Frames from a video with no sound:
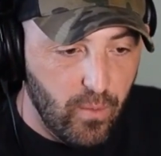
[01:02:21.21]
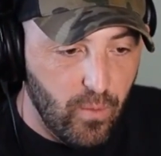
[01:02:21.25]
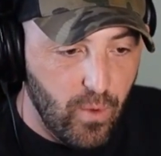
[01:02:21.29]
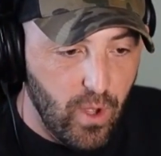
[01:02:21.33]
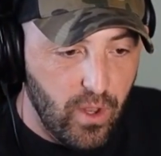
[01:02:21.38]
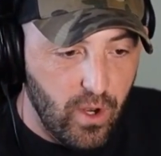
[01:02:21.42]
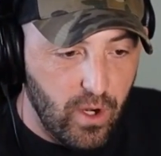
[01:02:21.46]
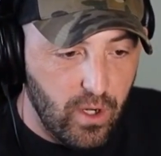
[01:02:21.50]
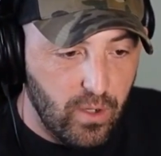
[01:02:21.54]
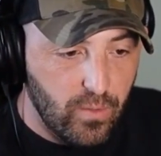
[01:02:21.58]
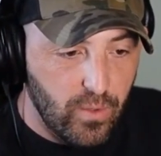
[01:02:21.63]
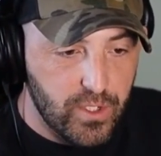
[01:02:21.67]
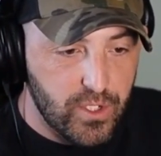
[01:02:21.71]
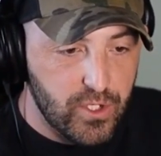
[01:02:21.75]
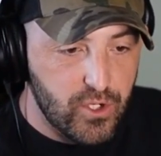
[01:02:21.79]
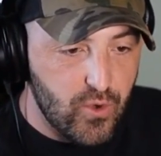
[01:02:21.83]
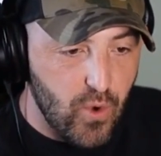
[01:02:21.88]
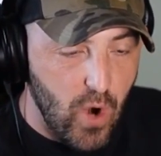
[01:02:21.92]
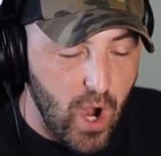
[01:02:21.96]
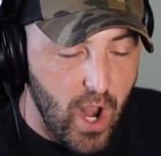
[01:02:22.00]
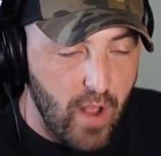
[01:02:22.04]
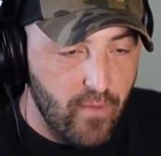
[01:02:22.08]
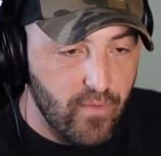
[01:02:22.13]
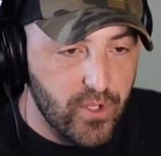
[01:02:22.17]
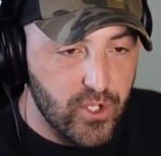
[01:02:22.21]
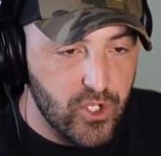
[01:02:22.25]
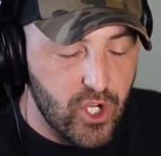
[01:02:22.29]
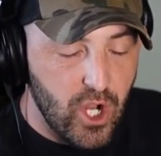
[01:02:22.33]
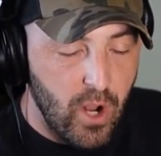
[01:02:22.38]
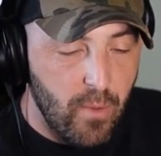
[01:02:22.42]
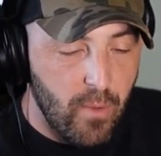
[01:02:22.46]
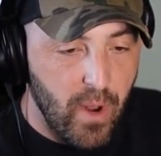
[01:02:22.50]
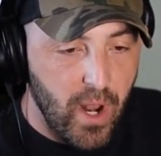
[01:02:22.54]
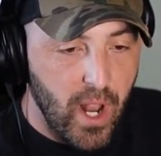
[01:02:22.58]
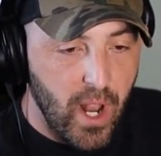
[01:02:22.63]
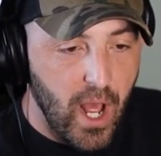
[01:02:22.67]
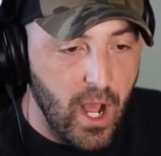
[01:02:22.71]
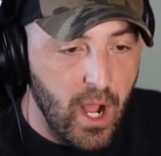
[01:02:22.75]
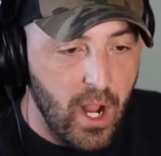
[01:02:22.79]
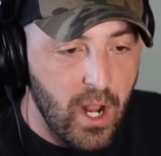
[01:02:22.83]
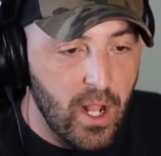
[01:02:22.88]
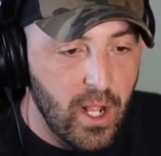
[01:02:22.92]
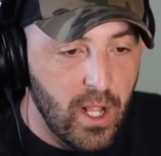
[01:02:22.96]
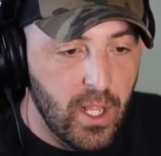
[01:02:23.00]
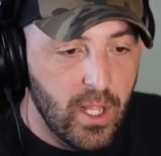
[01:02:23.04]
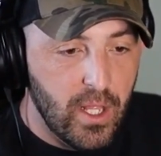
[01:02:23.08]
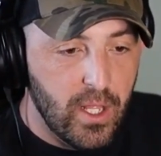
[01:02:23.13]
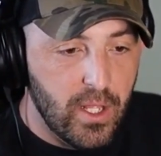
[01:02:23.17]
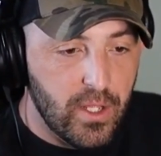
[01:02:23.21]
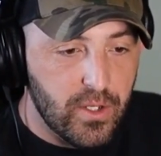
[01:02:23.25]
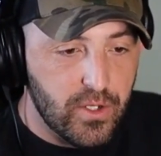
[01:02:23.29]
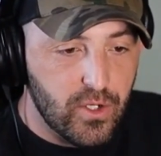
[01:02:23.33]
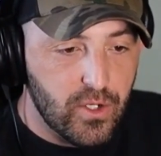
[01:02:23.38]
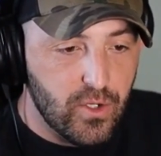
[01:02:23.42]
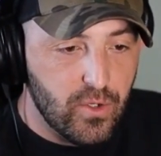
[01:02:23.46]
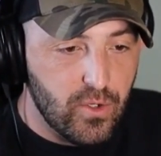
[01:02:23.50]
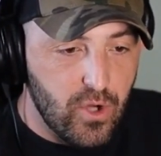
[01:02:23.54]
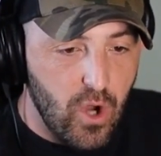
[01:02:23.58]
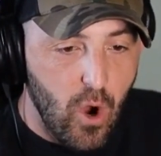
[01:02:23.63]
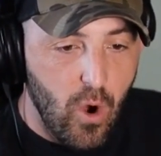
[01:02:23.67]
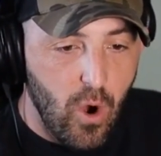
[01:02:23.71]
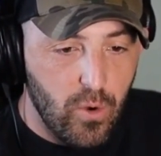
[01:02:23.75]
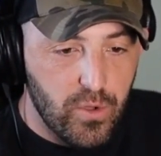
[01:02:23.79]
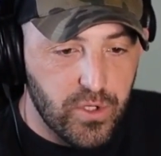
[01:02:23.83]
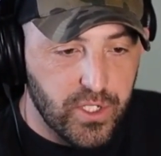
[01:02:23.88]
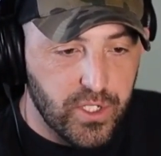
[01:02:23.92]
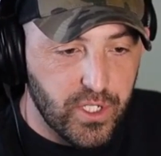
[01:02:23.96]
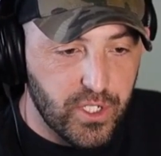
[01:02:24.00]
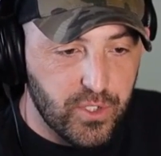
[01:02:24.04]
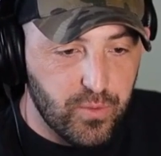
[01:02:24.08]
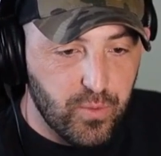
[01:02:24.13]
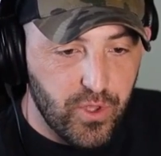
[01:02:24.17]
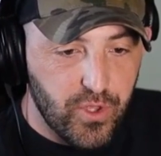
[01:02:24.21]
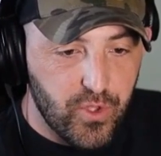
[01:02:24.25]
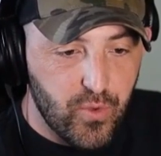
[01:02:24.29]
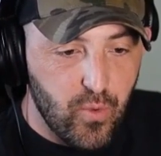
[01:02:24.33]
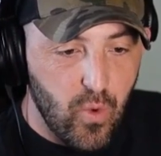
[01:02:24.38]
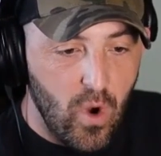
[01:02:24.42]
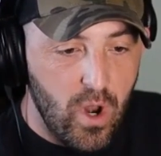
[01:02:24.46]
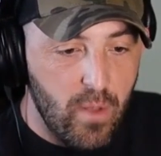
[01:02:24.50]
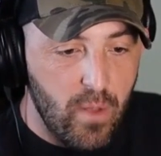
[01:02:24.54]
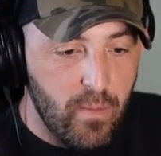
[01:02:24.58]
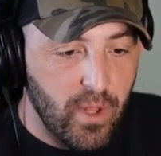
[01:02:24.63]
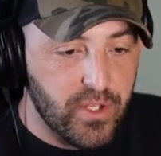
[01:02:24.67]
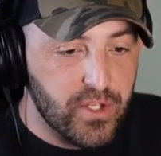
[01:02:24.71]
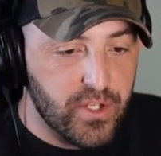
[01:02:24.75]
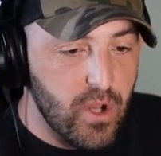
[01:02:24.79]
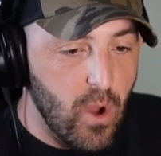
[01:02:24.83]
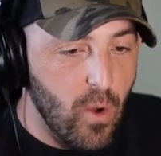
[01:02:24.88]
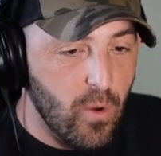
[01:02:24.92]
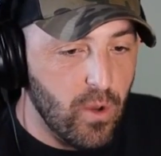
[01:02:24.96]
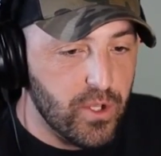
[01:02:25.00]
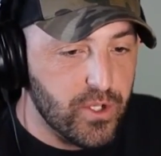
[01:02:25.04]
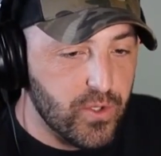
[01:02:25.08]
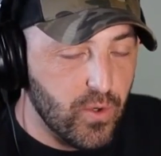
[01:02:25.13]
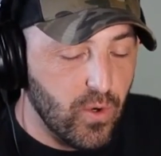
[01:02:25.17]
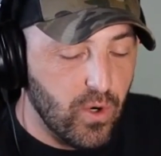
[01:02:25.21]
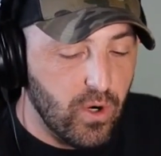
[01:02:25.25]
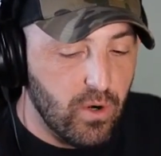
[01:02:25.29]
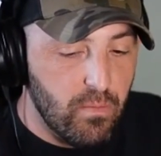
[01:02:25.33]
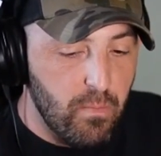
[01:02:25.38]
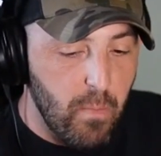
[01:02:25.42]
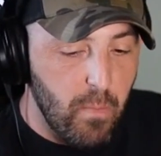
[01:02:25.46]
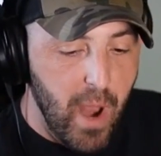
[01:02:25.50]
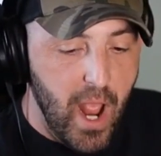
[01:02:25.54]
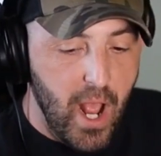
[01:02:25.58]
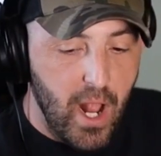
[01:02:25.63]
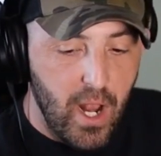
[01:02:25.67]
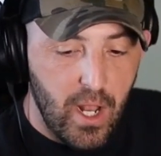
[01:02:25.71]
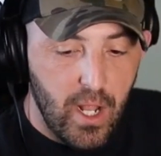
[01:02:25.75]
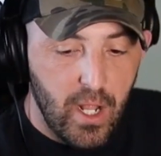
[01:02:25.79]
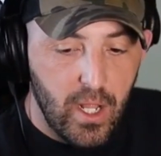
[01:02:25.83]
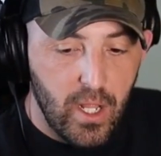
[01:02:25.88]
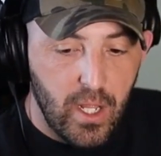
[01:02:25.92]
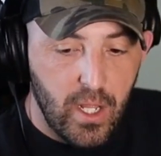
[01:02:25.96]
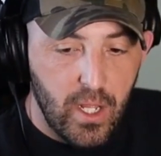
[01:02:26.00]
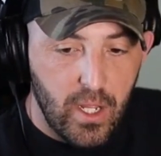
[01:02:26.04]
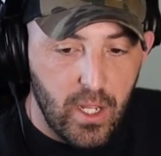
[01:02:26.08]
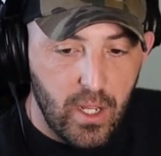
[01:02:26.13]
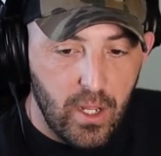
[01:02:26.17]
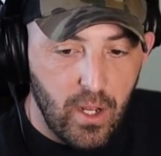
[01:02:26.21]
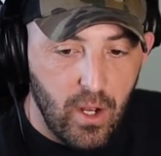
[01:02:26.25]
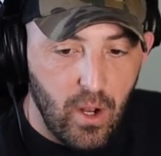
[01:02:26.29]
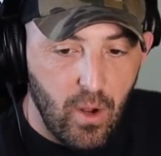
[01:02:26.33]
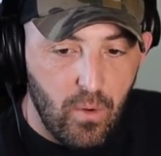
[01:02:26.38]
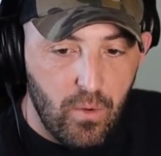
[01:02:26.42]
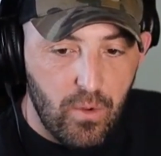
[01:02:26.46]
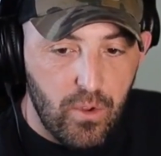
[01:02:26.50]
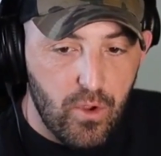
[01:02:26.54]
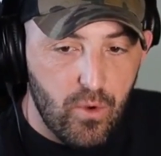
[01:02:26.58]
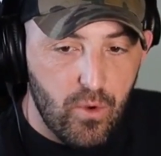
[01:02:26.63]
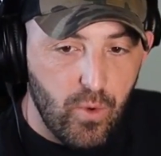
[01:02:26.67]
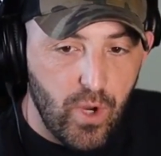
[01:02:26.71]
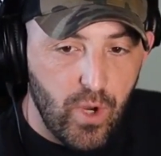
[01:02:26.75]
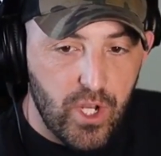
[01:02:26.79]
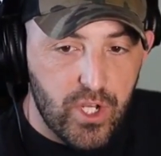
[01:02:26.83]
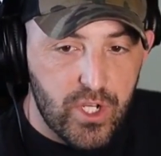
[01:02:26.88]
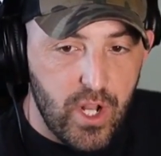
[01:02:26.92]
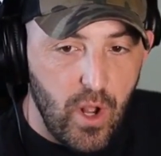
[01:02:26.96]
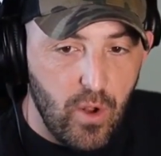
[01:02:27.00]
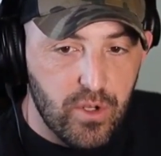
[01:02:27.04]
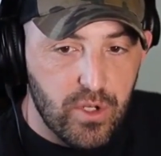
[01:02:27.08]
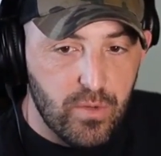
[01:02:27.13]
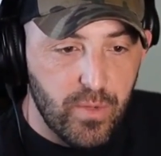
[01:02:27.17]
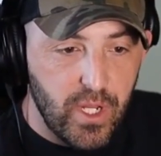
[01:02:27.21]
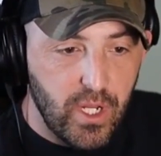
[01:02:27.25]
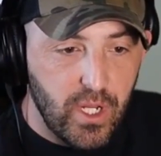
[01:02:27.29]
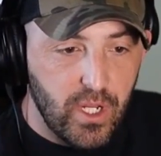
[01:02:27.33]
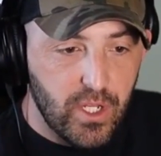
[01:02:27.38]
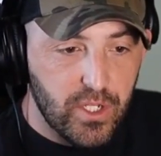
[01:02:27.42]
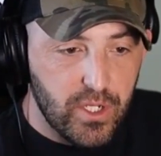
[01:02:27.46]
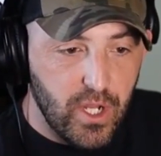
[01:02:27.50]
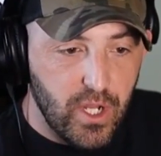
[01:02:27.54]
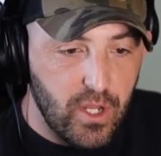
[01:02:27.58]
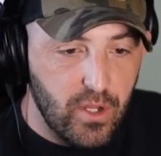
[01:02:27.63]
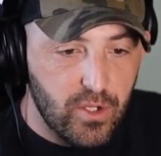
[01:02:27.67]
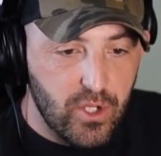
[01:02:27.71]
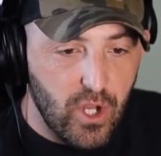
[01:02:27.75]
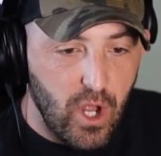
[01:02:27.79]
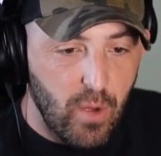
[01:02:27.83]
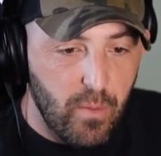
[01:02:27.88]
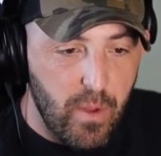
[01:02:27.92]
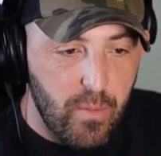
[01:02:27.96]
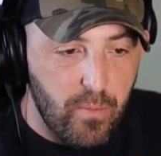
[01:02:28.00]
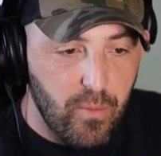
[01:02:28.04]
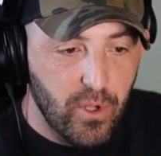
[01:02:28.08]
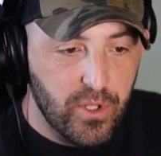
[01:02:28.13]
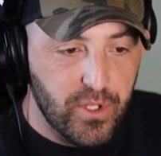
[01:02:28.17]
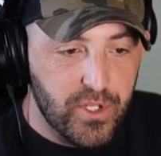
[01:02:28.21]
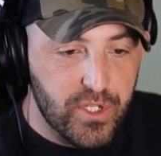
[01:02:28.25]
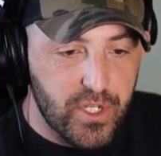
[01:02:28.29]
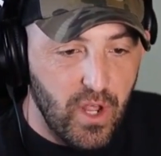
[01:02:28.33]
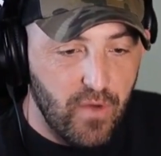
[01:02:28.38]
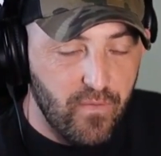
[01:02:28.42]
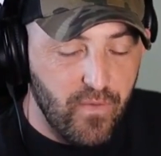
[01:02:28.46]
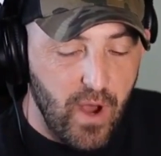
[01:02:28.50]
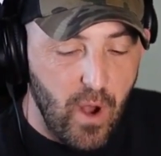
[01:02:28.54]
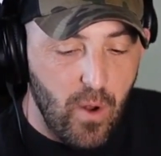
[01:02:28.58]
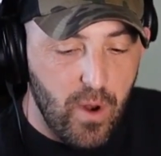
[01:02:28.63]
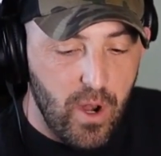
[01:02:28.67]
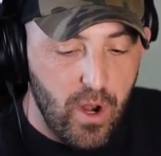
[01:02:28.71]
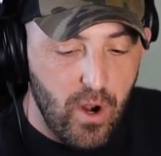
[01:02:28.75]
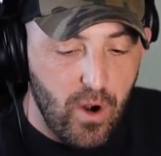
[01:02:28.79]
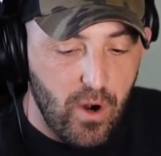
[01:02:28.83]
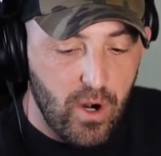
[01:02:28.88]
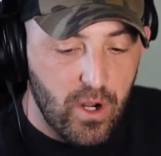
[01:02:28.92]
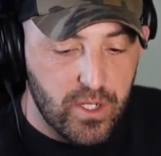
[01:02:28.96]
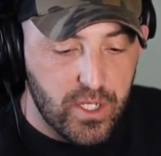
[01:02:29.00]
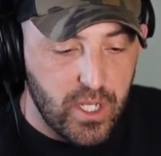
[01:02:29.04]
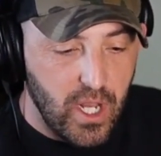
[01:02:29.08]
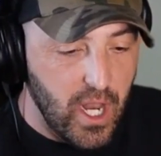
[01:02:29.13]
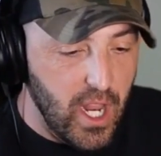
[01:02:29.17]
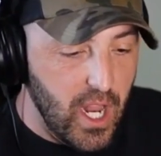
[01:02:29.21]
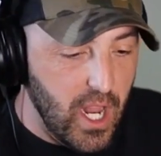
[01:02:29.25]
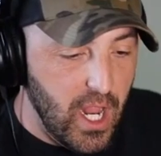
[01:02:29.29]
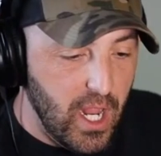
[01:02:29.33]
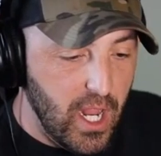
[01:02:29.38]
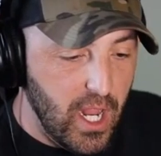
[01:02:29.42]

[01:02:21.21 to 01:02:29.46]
Whether it was Travis jumping on to co-host this with 20 minutes notice, or Matt, you reached out to me because you saw me putting stuff out here and said, hey,